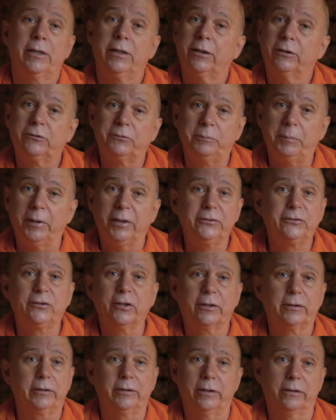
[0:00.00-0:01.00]
It's
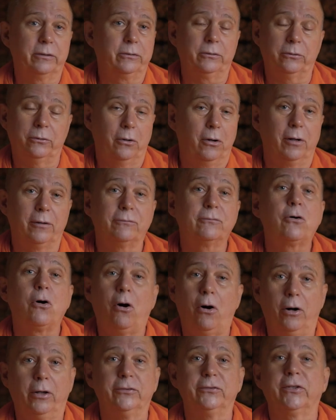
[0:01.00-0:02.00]
basically the law of
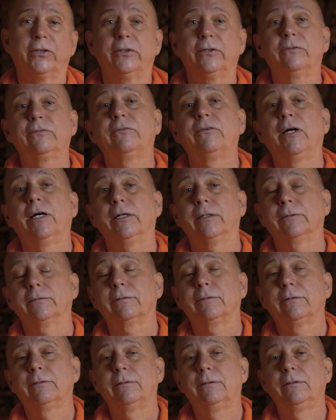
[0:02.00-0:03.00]
cause and
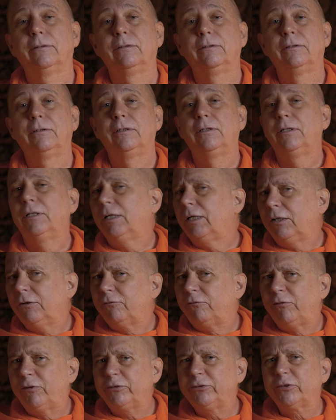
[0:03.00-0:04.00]
effect.
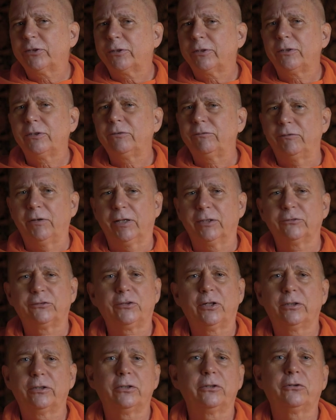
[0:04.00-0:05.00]
Physical events
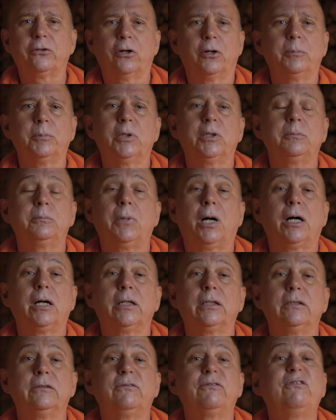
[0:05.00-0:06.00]
are determined
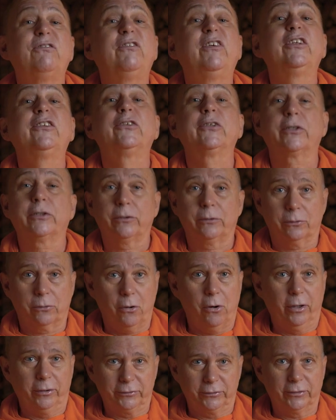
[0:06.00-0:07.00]
by physical
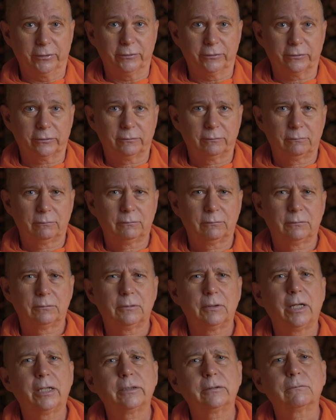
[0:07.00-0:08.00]
causes,
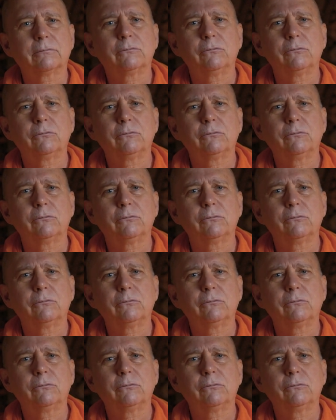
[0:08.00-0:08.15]
like